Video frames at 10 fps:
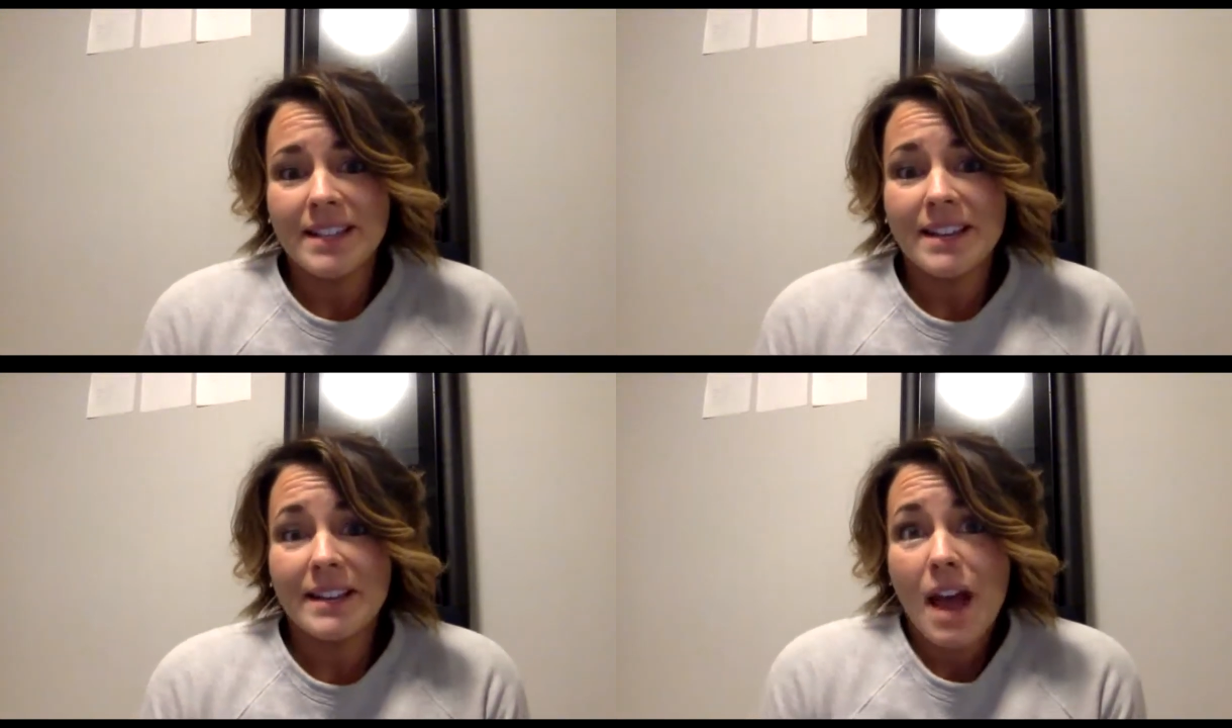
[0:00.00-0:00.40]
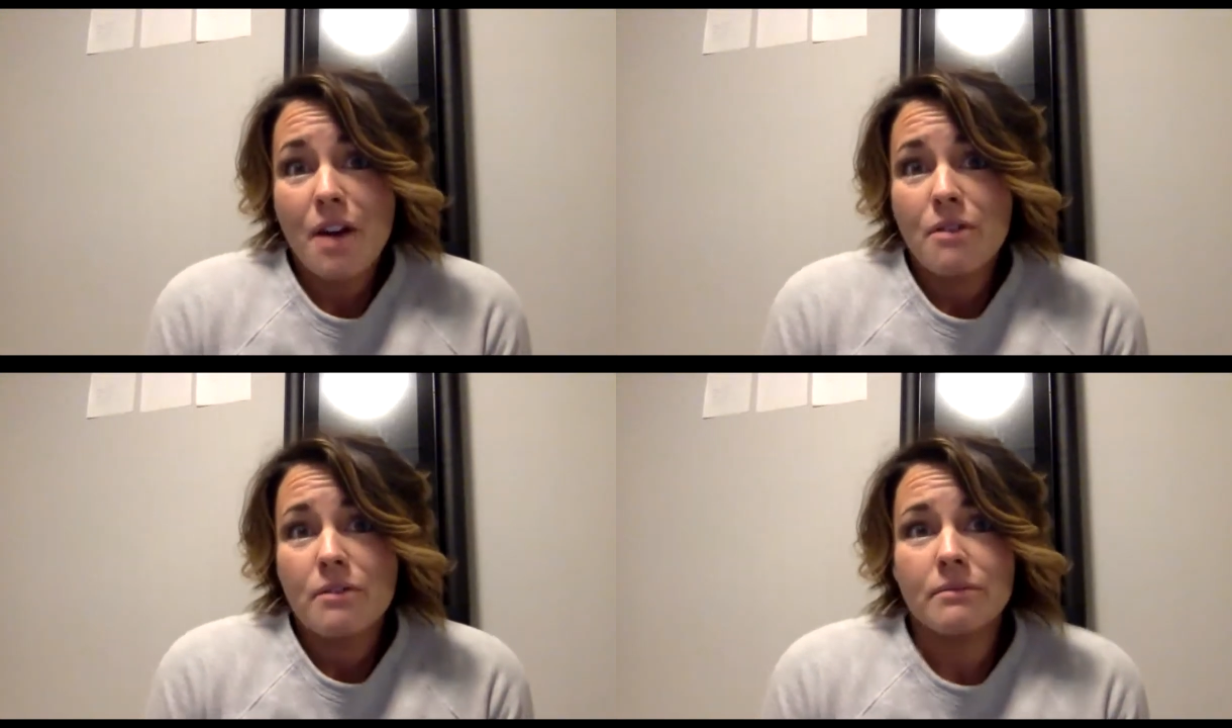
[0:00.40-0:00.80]
And
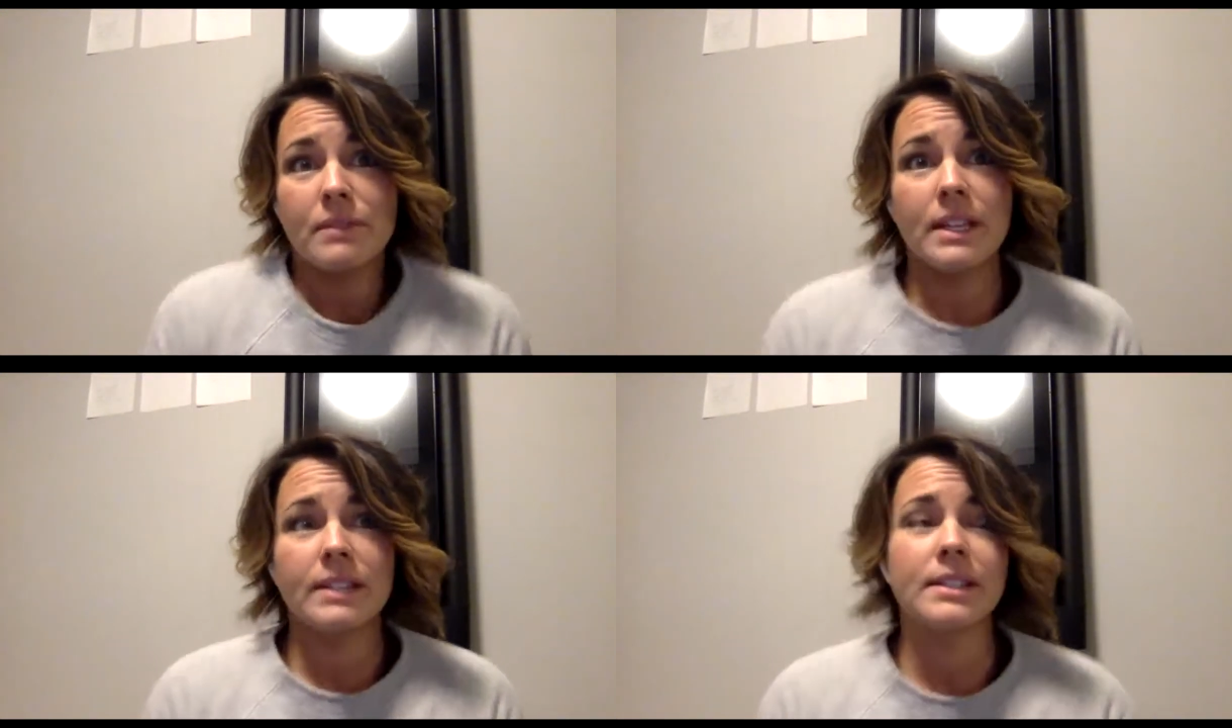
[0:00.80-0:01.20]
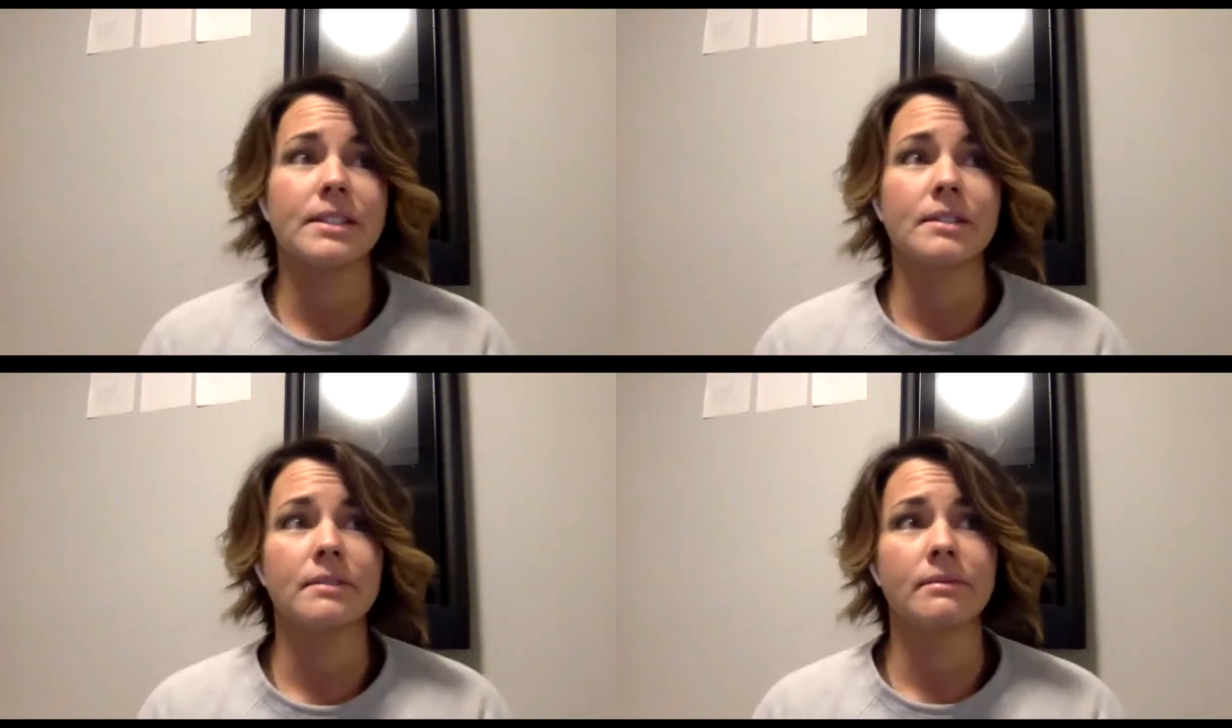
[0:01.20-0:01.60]
now
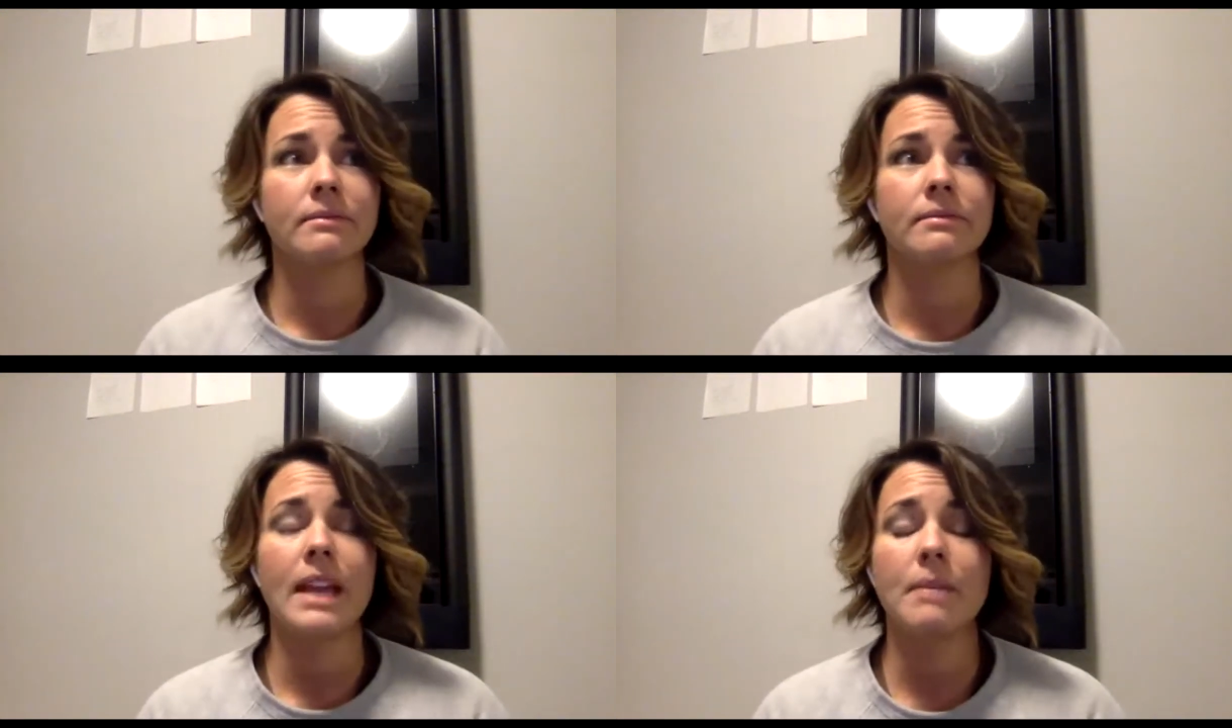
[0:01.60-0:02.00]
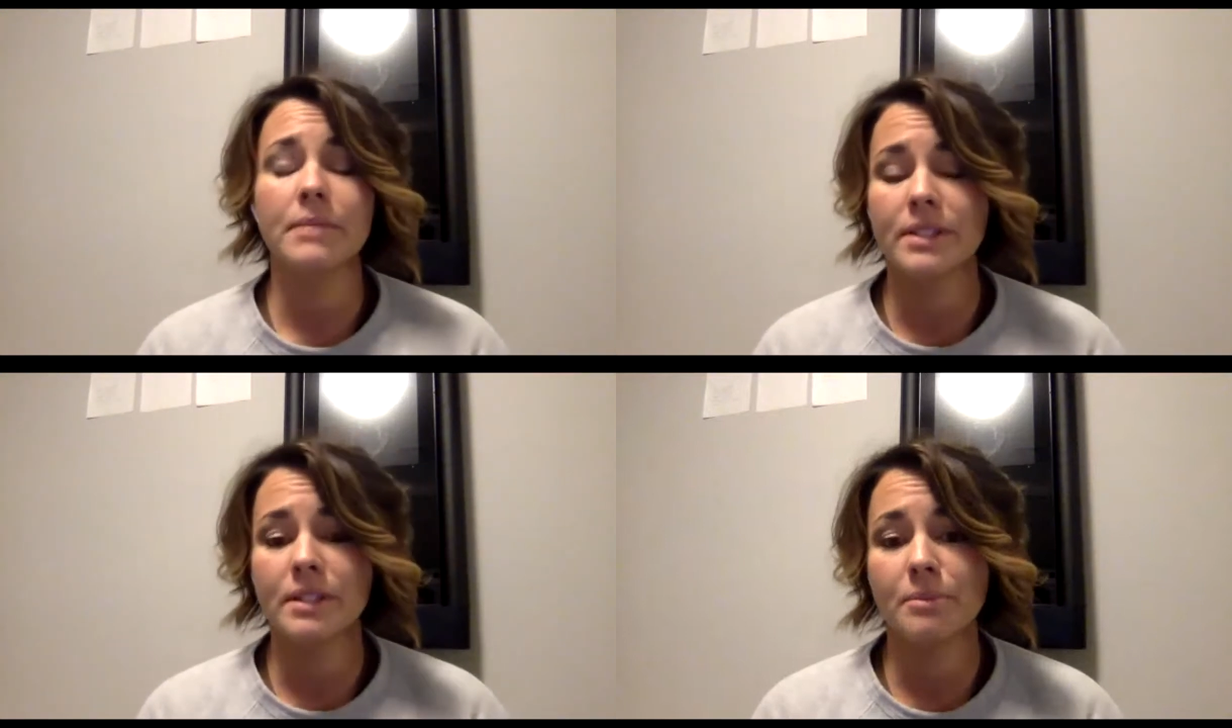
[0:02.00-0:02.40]
it's able
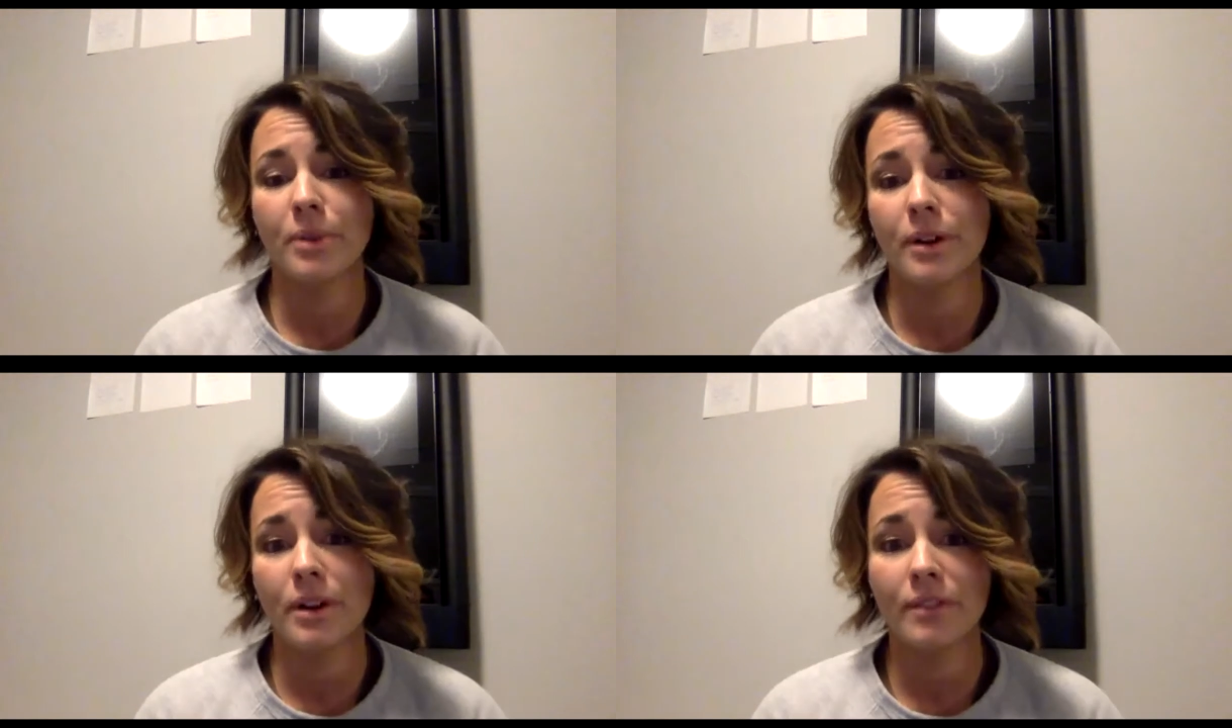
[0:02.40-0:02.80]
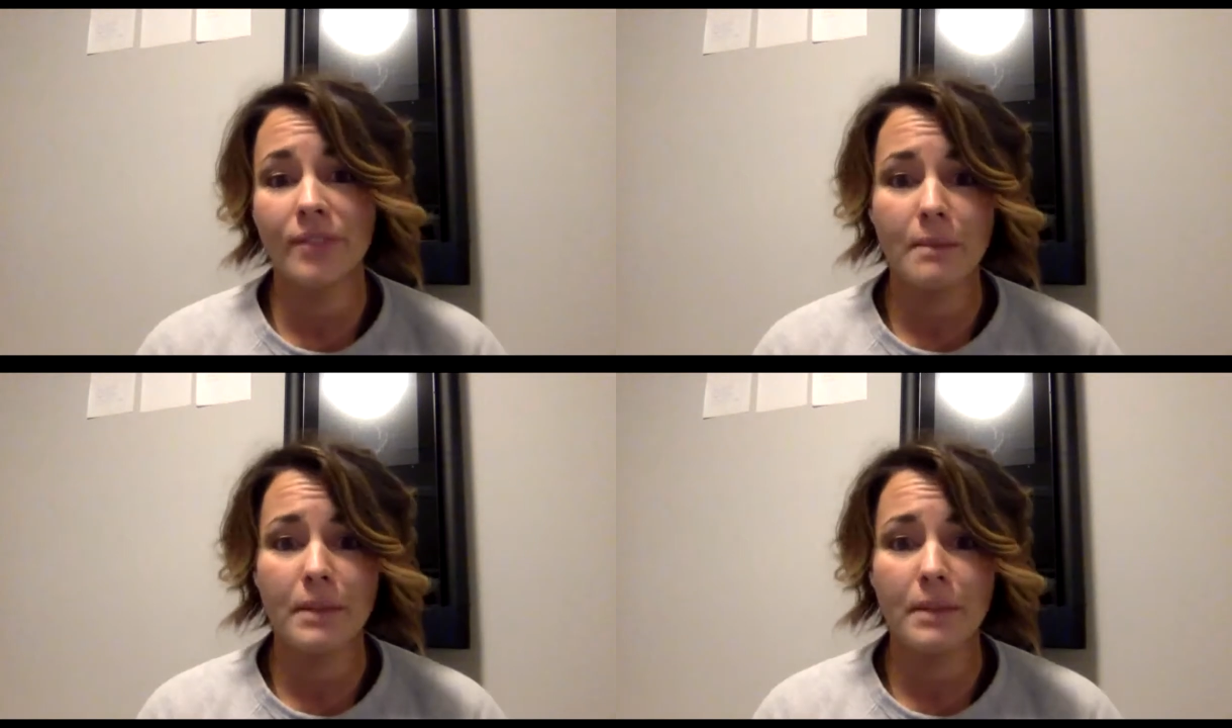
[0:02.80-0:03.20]
to support our
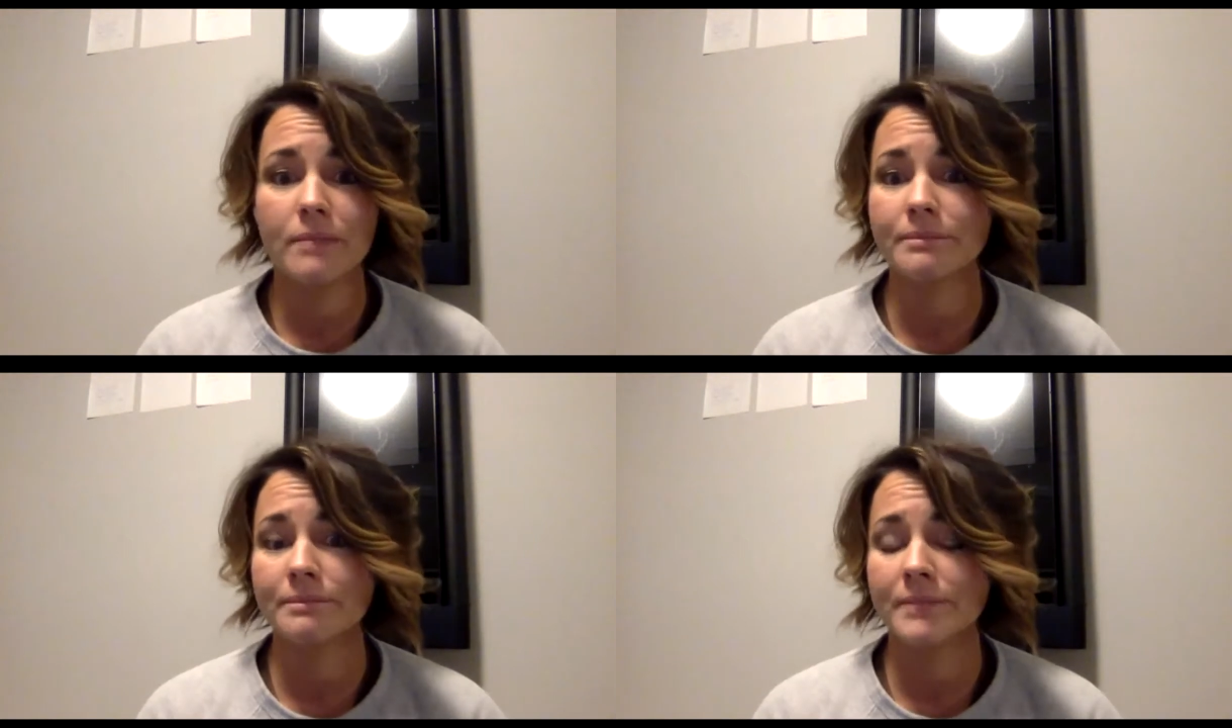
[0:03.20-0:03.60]
family.